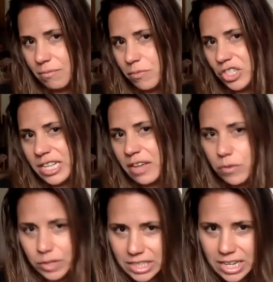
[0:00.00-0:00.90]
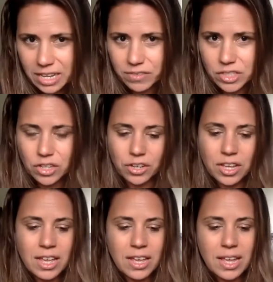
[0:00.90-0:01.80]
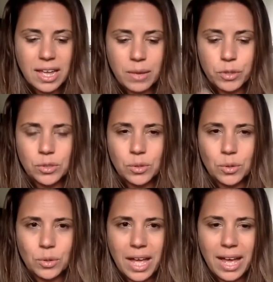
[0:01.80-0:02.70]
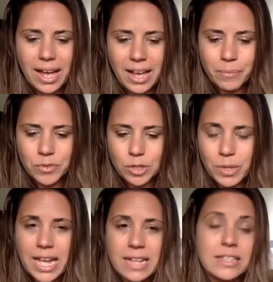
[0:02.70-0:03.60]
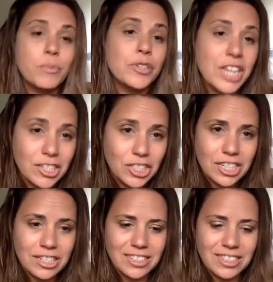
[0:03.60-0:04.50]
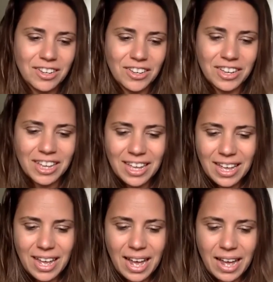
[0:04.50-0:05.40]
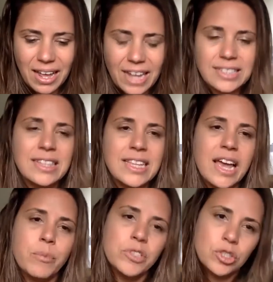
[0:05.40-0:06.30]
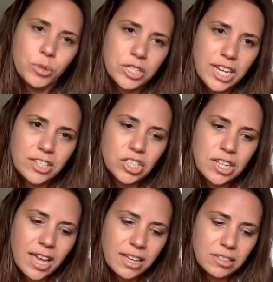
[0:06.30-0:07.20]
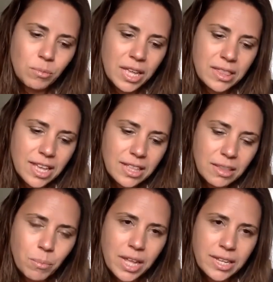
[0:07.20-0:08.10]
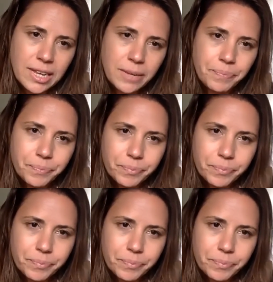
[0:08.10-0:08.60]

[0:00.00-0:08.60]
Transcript: she never received. So it was all um, to be under the protection. So, uh, as in the Aboriginal Protection Act, meant that the money